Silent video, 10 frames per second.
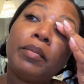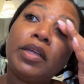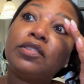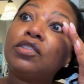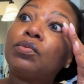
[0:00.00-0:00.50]

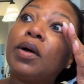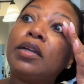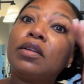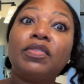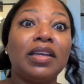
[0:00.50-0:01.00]
It's just one of
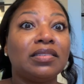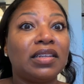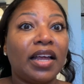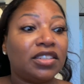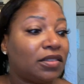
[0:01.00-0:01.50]
the things that
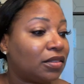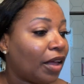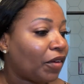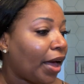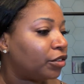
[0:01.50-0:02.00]

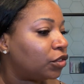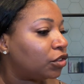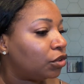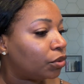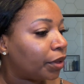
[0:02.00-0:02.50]
I've gotten used
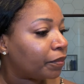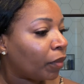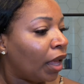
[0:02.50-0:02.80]
to doing.